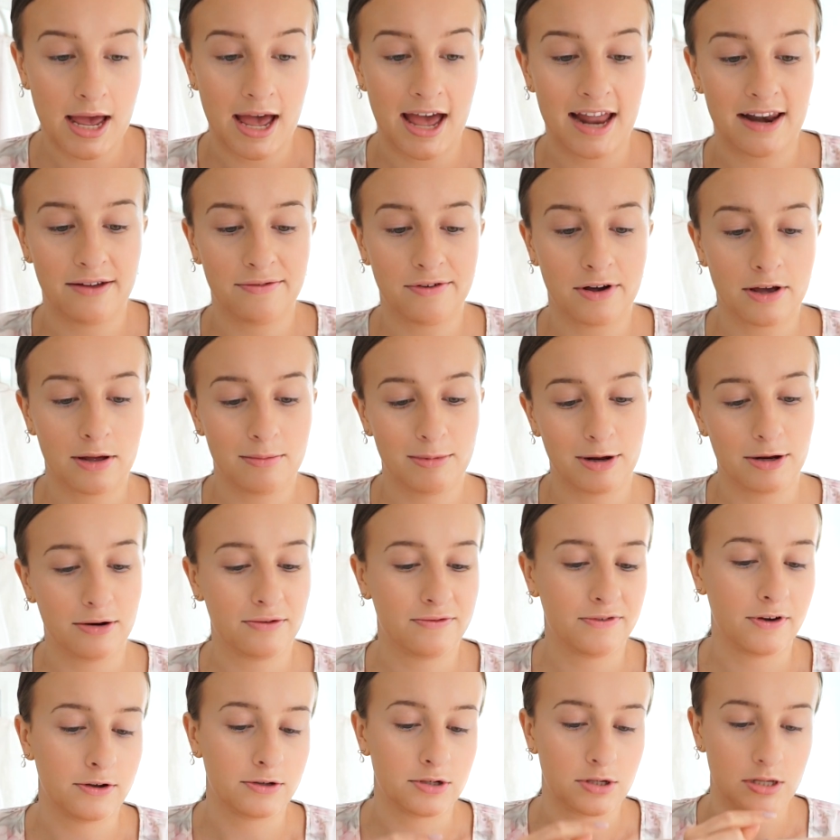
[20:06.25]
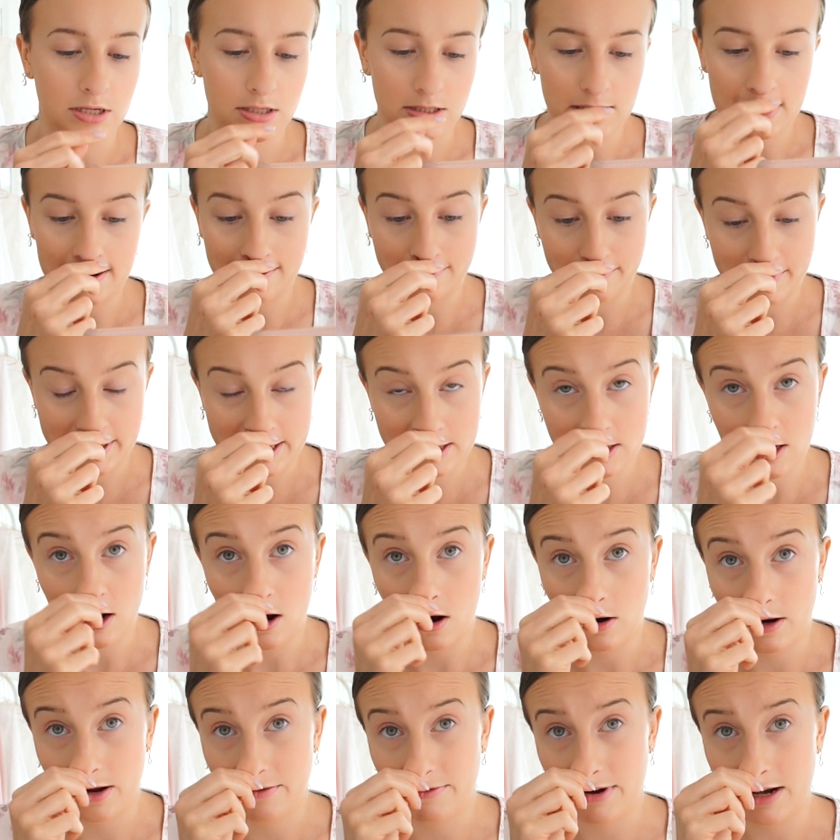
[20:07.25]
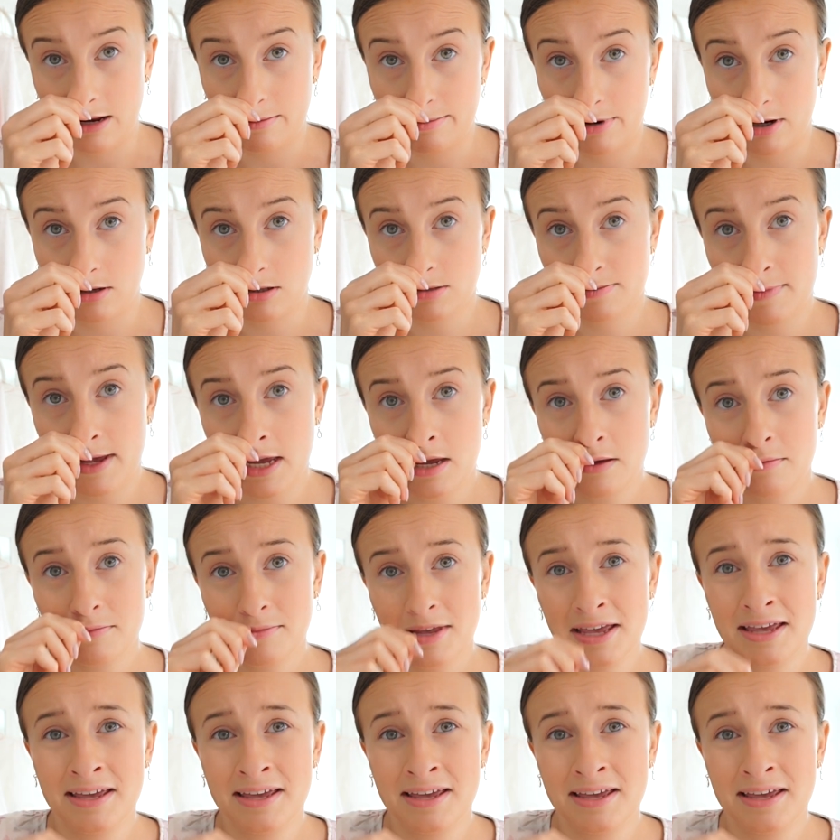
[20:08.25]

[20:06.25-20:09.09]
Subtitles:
and if I upload a photo that's a little bit dark it really bugs me.